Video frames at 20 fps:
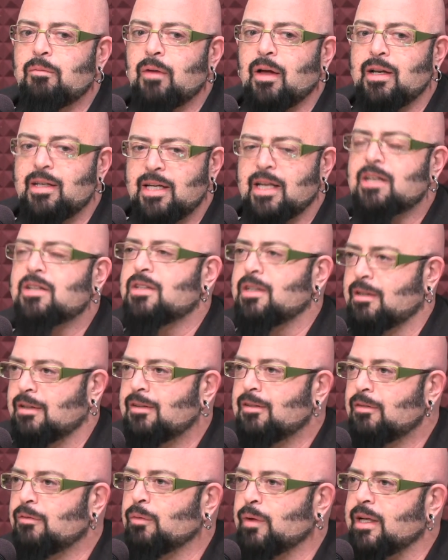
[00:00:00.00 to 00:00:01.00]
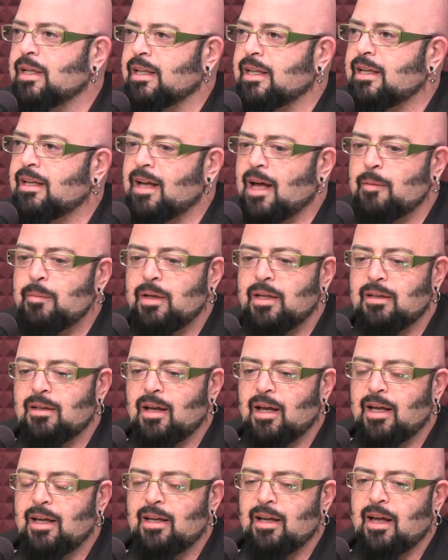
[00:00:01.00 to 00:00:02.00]
Addiction, really. I mean,
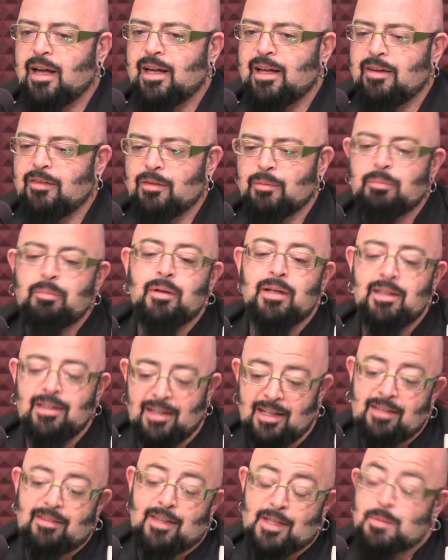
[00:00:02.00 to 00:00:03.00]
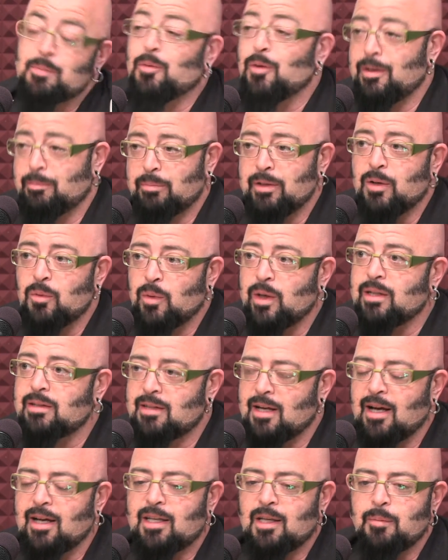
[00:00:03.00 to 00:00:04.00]
I have at this point, pretty
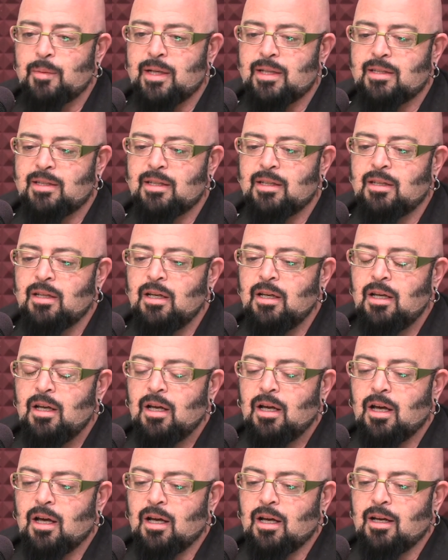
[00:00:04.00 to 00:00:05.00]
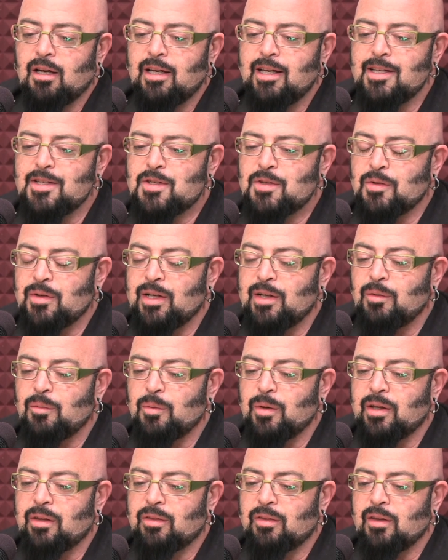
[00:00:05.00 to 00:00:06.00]
well-documented history
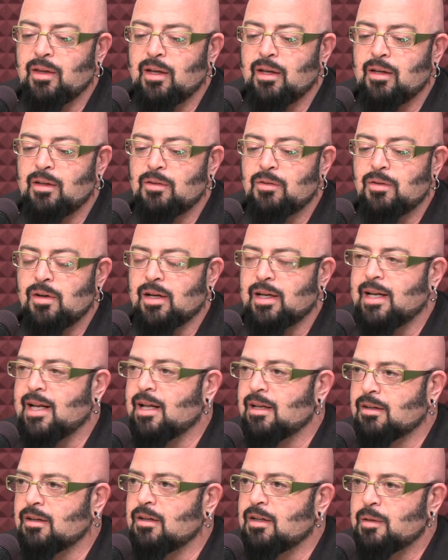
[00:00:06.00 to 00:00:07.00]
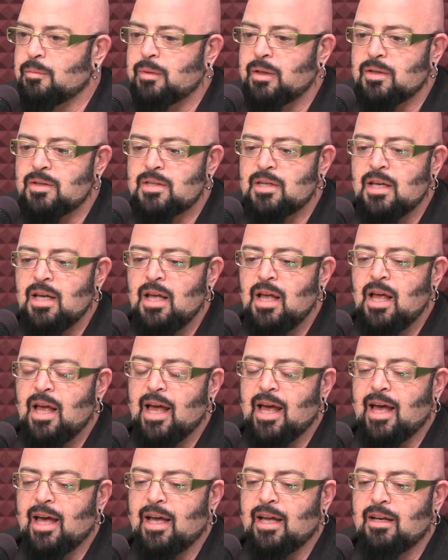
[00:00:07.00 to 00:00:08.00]
with drug and alcohol abuse.
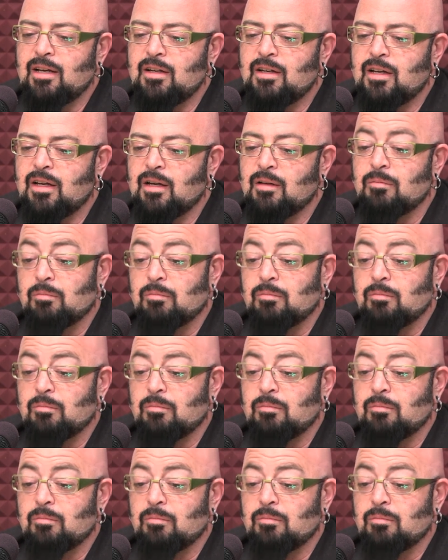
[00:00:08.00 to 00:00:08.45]
And